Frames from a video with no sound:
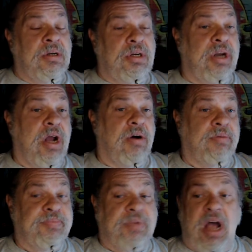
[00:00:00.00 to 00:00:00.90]
you
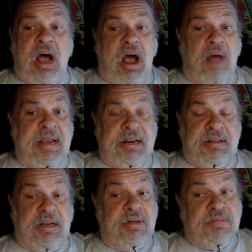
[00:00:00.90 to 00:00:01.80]
know, I mean,
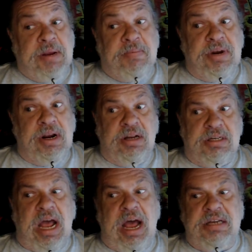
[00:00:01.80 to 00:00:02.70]
there was people here that
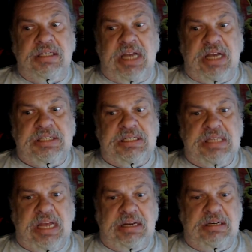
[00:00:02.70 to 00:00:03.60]
died in Texas
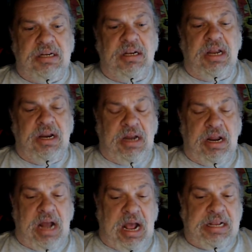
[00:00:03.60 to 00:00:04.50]
that, and
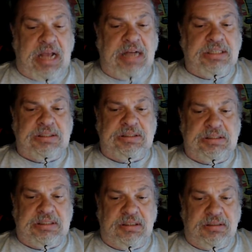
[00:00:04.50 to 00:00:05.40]
I got you
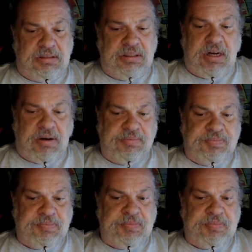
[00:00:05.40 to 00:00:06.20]
that, you know,